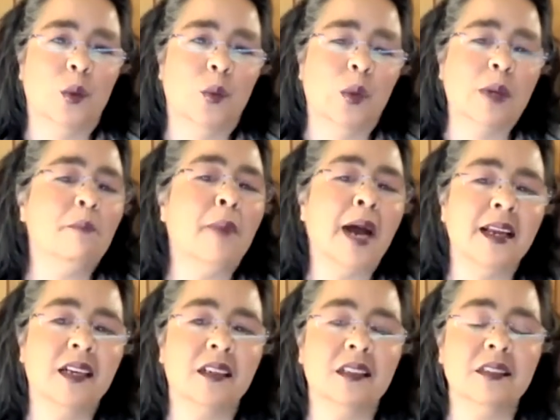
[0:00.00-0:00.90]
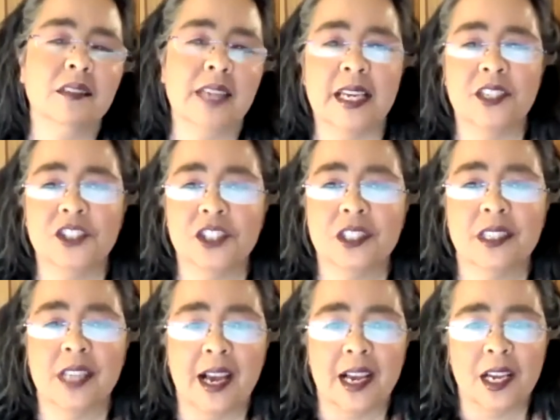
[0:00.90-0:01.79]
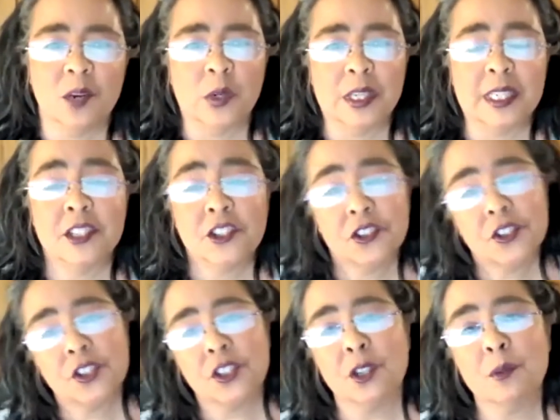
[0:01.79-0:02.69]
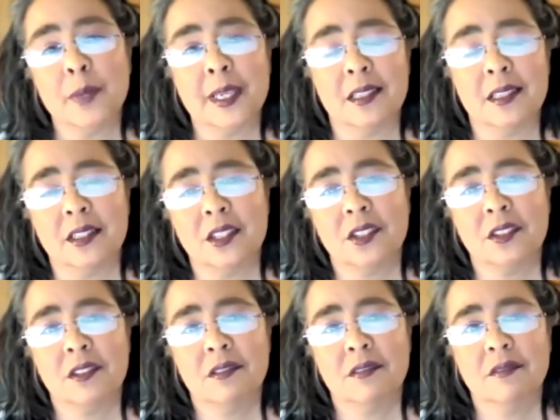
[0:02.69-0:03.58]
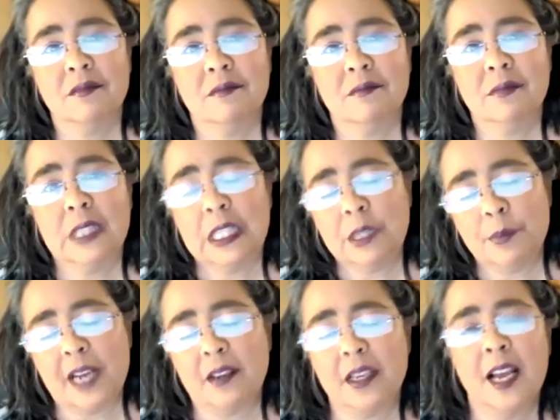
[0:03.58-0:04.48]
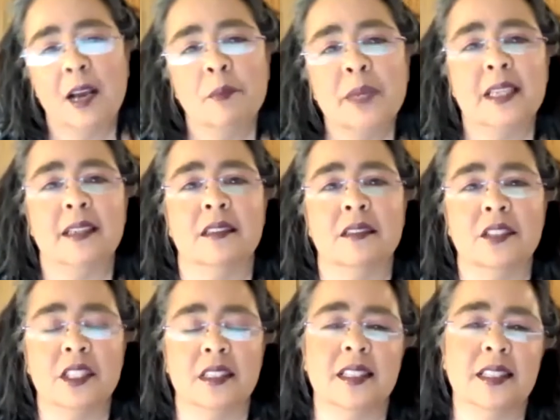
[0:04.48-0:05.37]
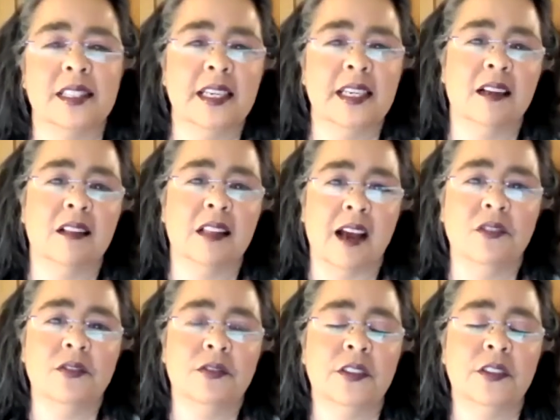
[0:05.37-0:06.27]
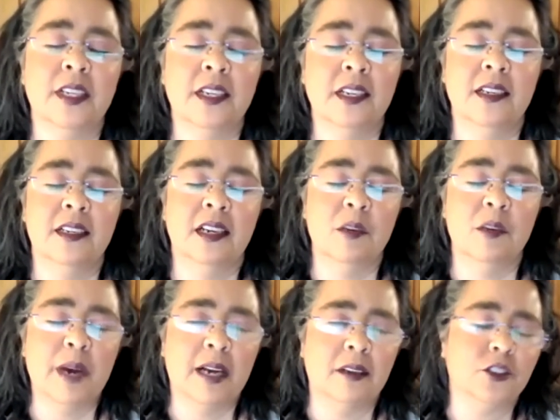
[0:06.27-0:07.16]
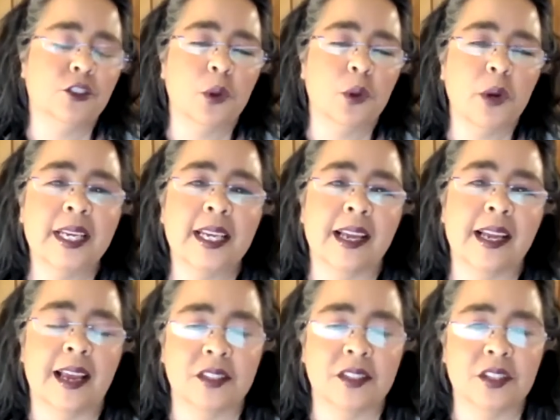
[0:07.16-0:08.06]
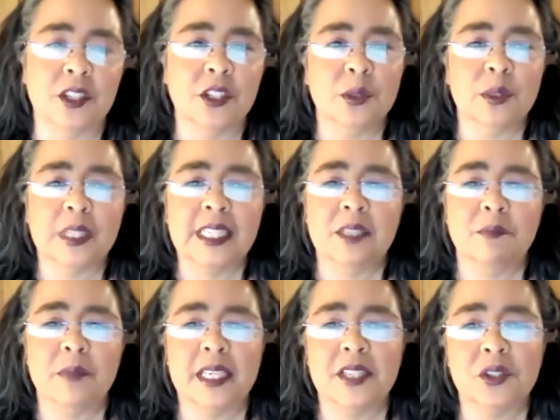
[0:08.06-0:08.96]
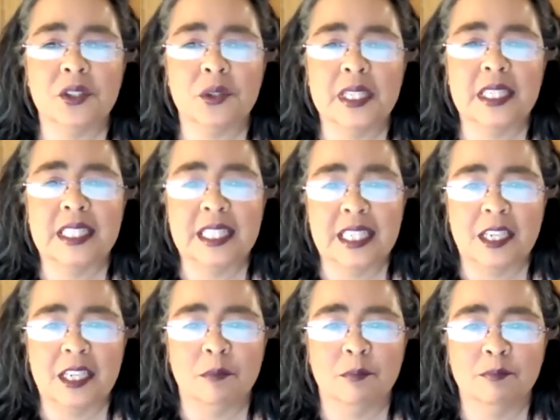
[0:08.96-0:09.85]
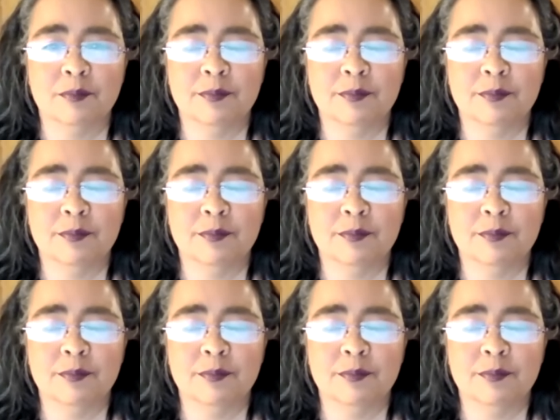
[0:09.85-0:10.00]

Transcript: When Michael, Aisha, and I were in discernment about coming to the CLF, about joining as the new lead ministry team,